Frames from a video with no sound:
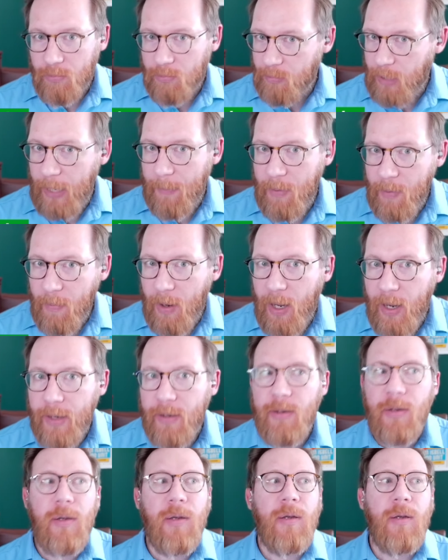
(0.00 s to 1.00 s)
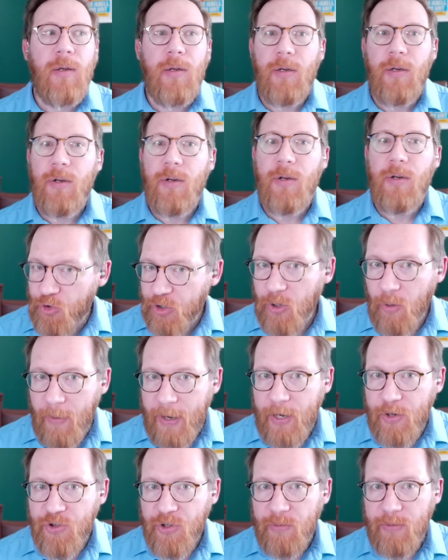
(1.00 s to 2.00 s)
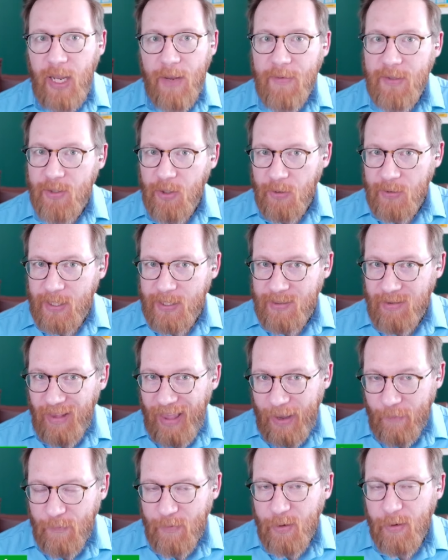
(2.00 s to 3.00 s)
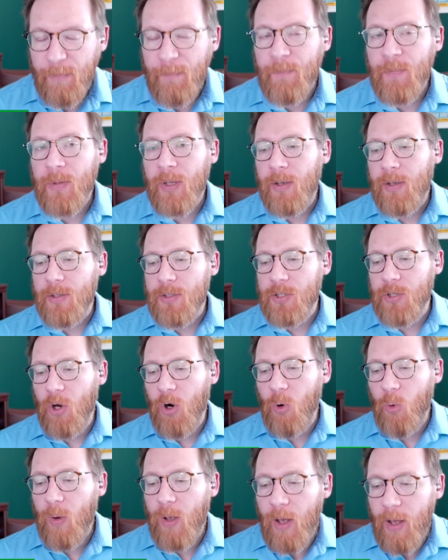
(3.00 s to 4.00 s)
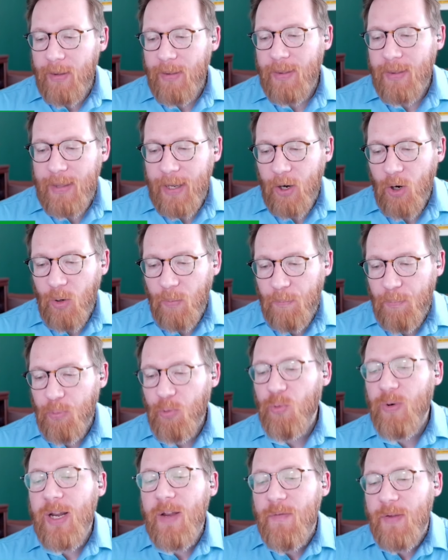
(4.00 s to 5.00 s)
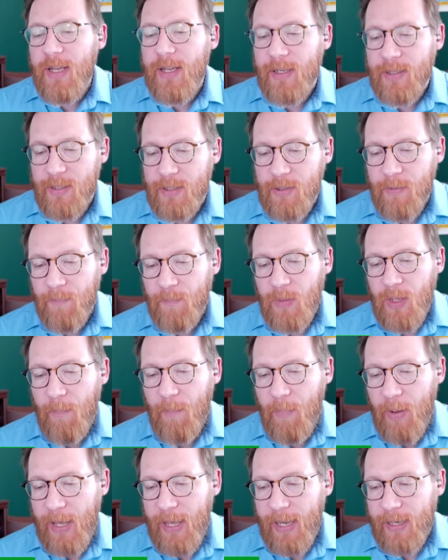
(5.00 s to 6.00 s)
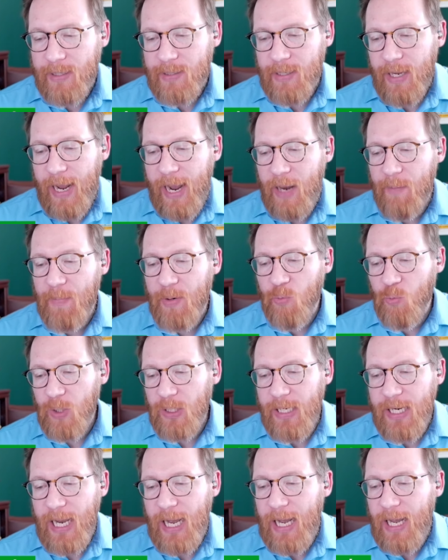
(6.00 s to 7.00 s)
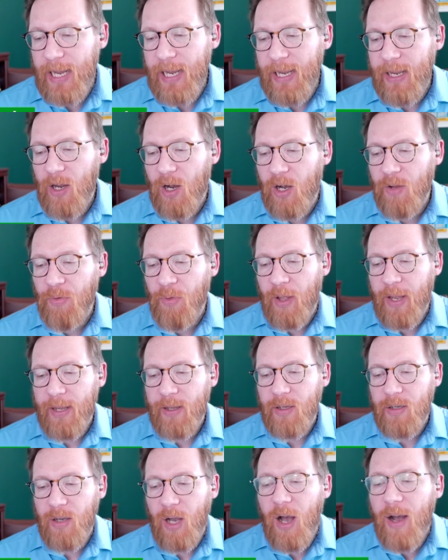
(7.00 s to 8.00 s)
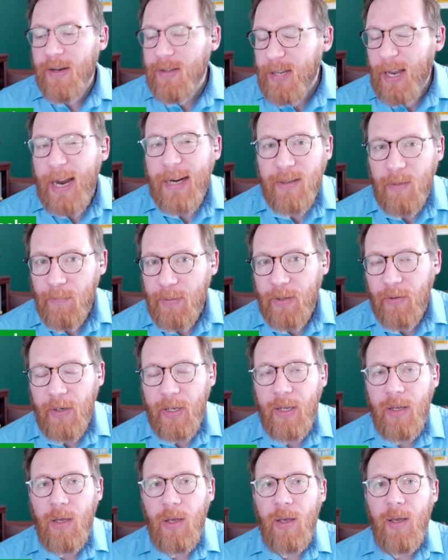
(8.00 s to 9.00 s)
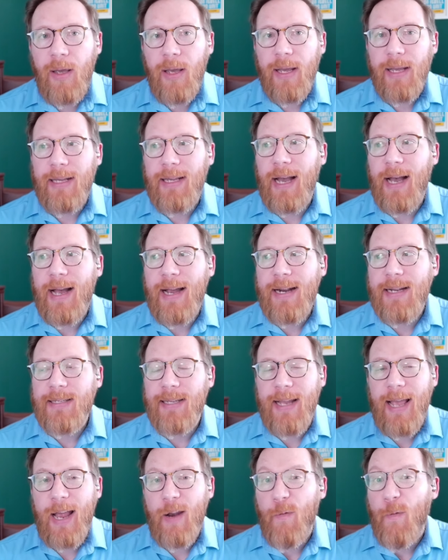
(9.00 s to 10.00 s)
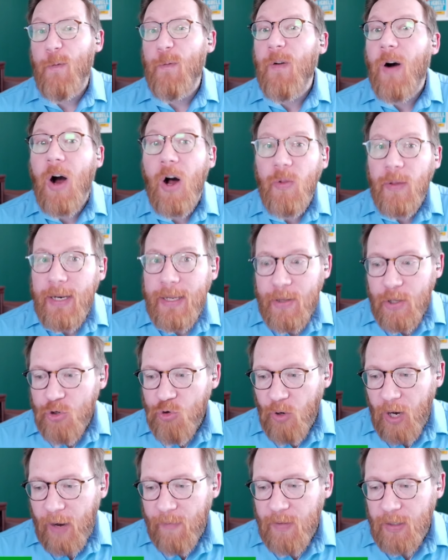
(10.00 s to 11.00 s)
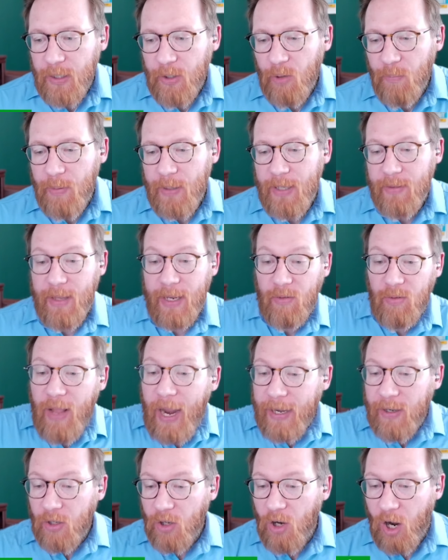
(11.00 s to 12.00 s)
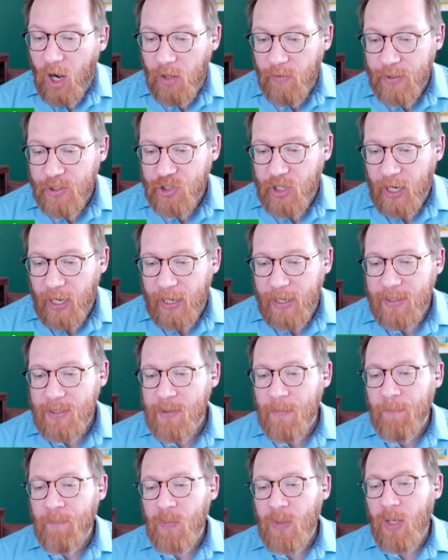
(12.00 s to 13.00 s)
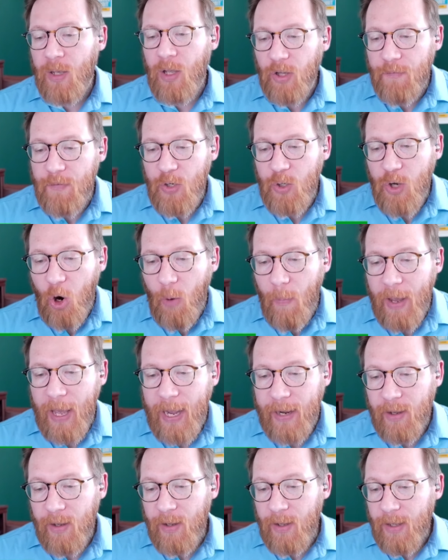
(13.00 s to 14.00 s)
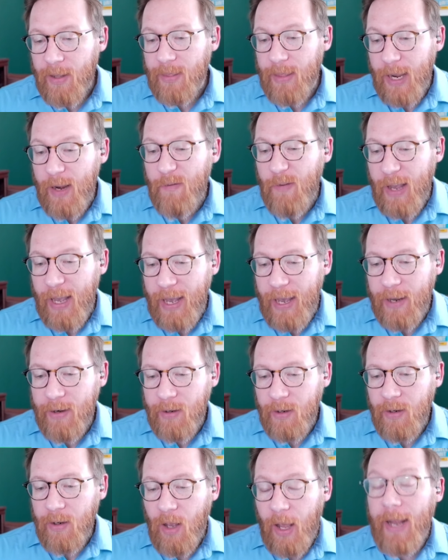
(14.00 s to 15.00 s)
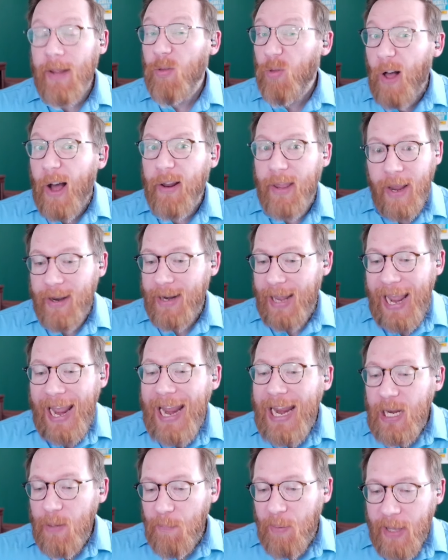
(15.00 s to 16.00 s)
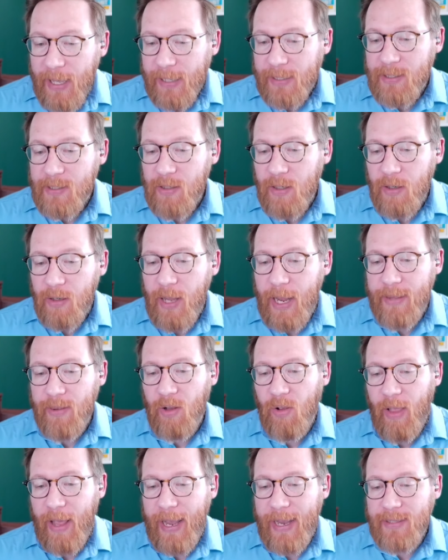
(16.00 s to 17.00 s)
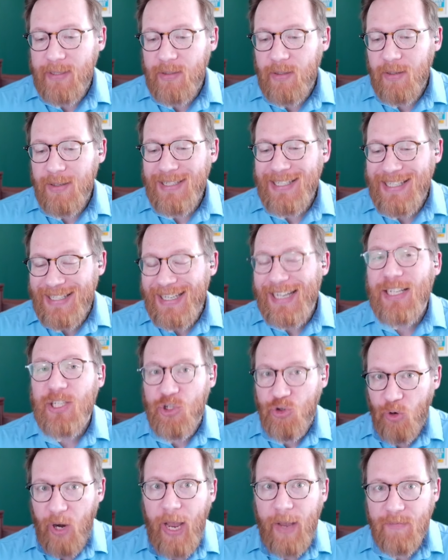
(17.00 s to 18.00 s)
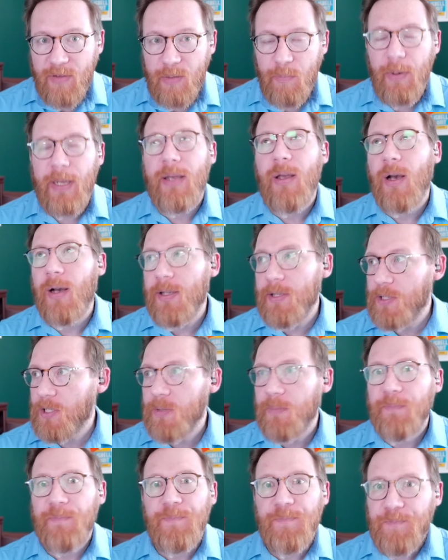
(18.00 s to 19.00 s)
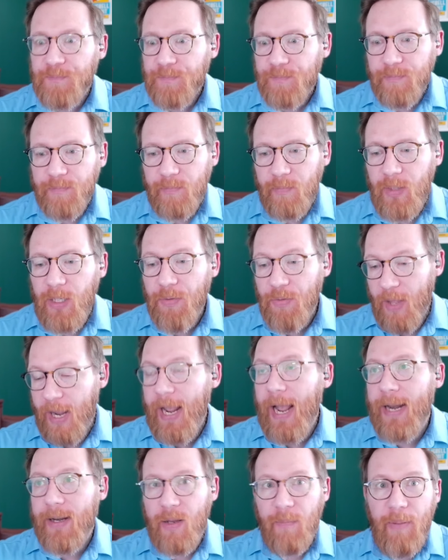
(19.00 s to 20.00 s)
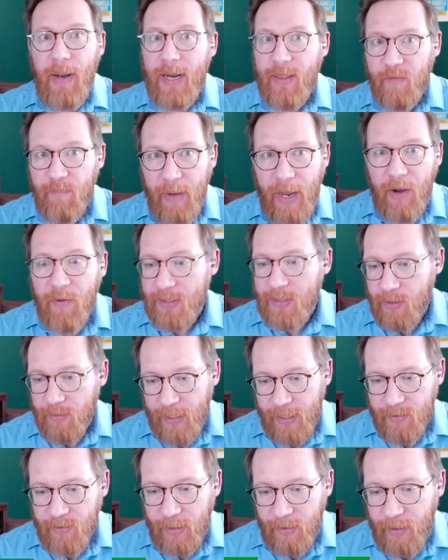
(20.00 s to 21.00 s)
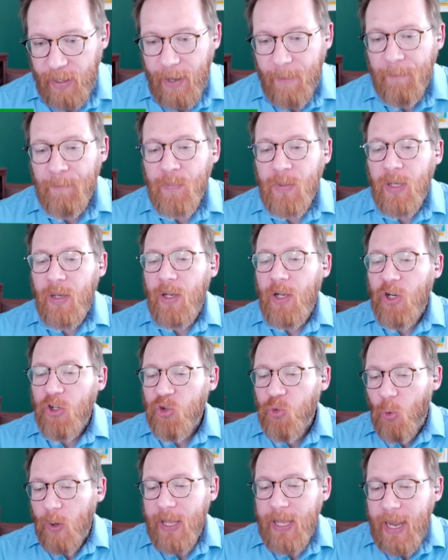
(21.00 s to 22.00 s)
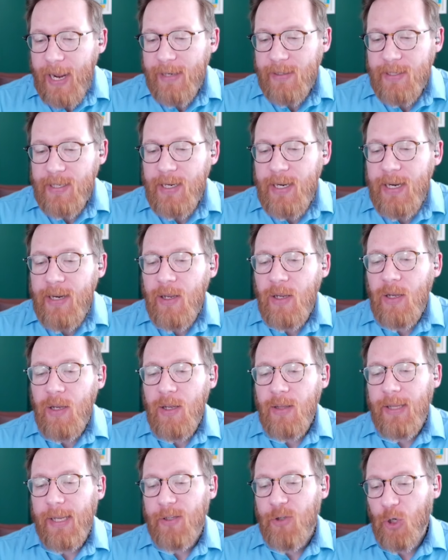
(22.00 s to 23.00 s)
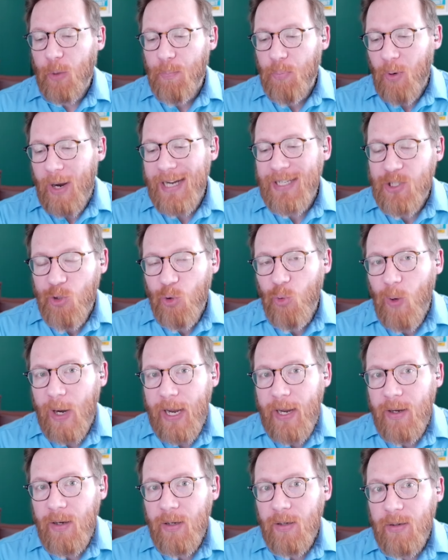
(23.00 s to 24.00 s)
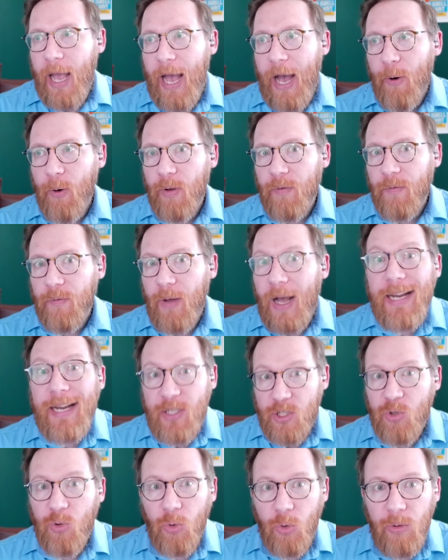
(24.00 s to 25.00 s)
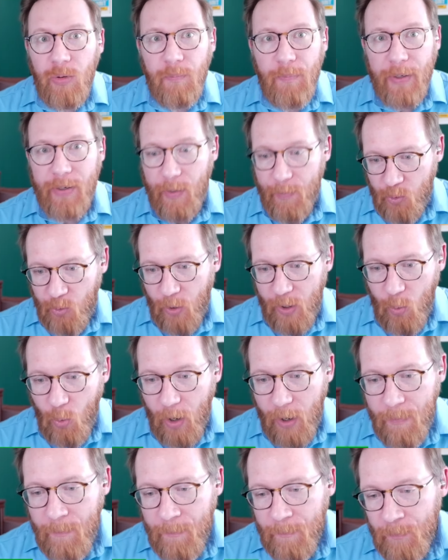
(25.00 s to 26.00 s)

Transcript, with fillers: keep in mind, new general manager David Stearns has left. So their previous picks had been really high on like contact ability, guys that had fallen in the draft a little bit. They liked college guys. If you go back, they've had a lot. They had 8 picks in the last 6 drafts because they had competitive balance and things like that. 2018, they took Bryce Terang out of high school, pick number 21.